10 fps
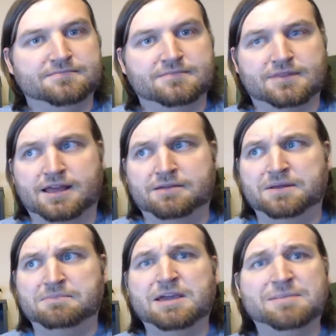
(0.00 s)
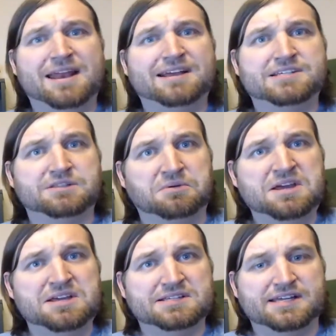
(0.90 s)
And I mean, Mega Man
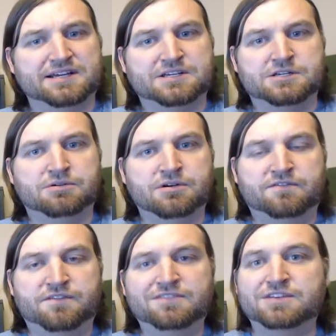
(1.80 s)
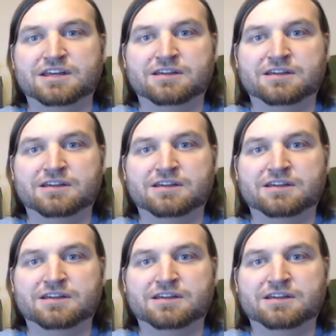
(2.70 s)
X3 is like $250.